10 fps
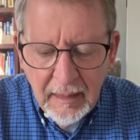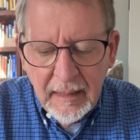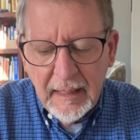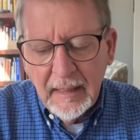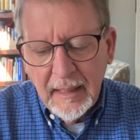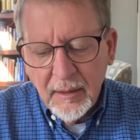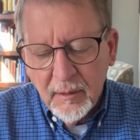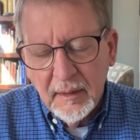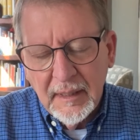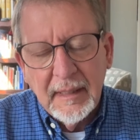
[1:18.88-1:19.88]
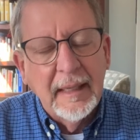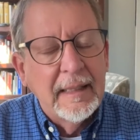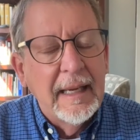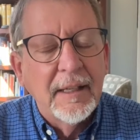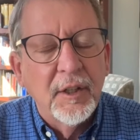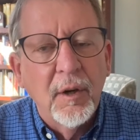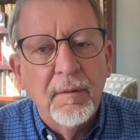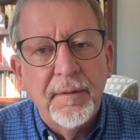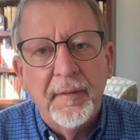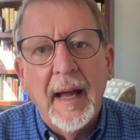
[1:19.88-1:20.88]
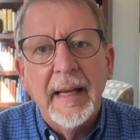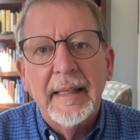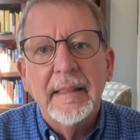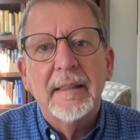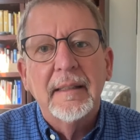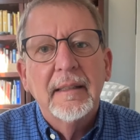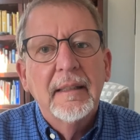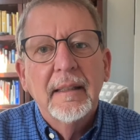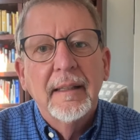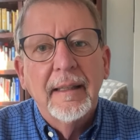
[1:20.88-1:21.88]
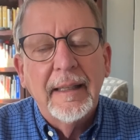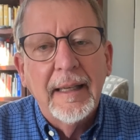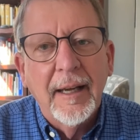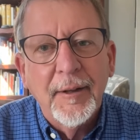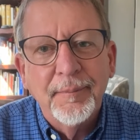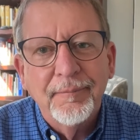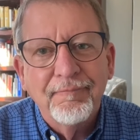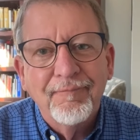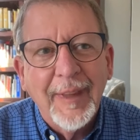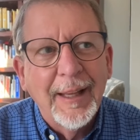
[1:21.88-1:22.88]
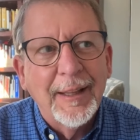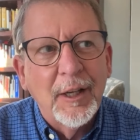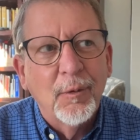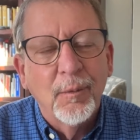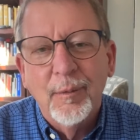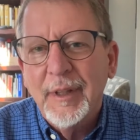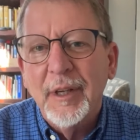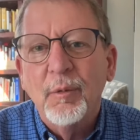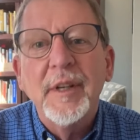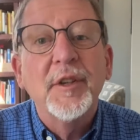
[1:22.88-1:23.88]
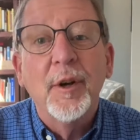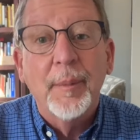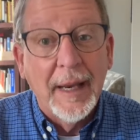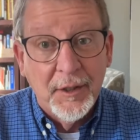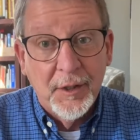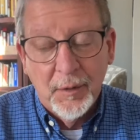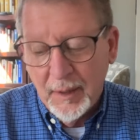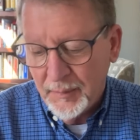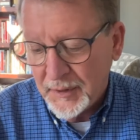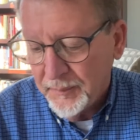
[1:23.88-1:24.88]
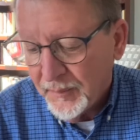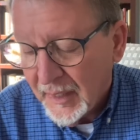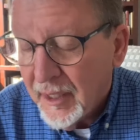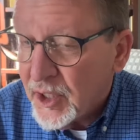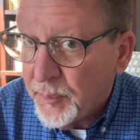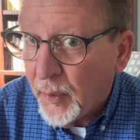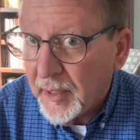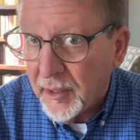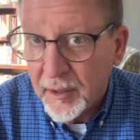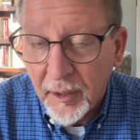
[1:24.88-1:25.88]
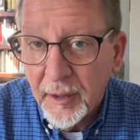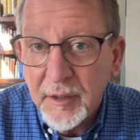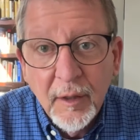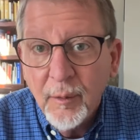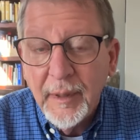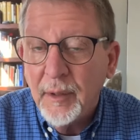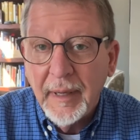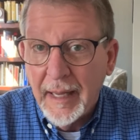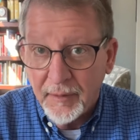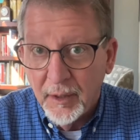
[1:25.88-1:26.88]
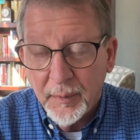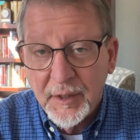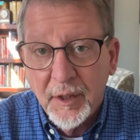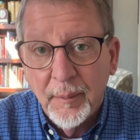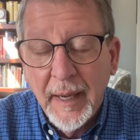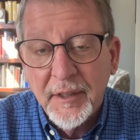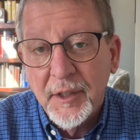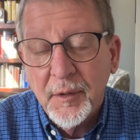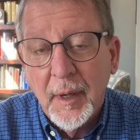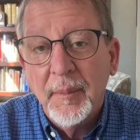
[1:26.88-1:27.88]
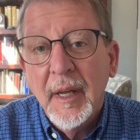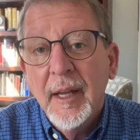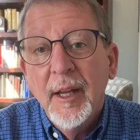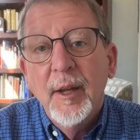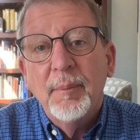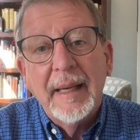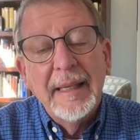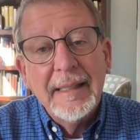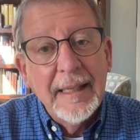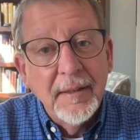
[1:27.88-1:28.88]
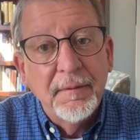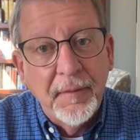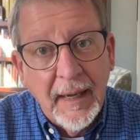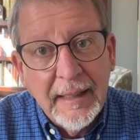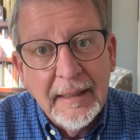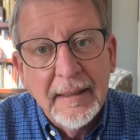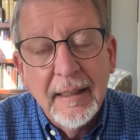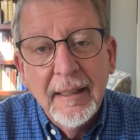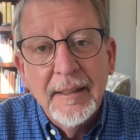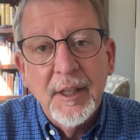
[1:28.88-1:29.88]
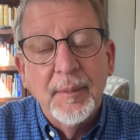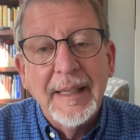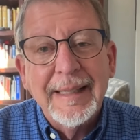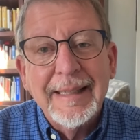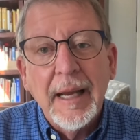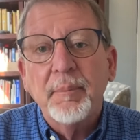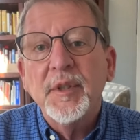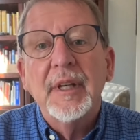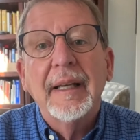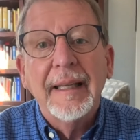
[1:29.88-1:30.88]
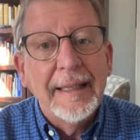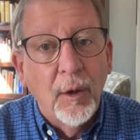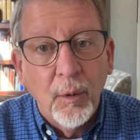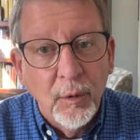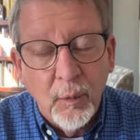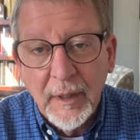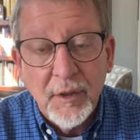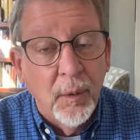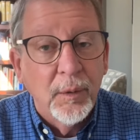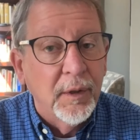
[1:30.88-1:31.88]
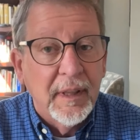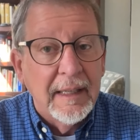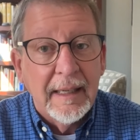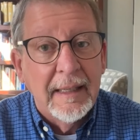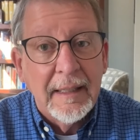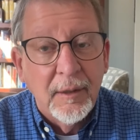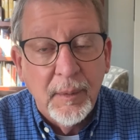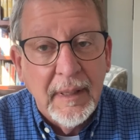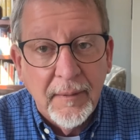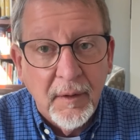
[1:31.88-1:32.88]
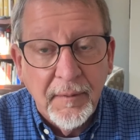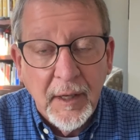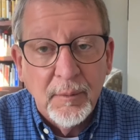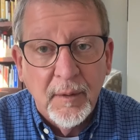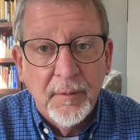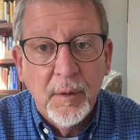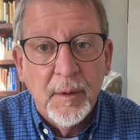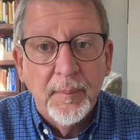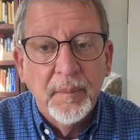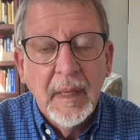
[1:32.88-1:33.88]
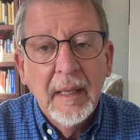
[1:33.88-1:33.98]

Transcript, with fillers: He then decided he had to go find the, um, the, the original manuscripts. Spoiler alert, we don't have an original manuscript but he did find some exceptionally old ones, older than any we'd ever found before.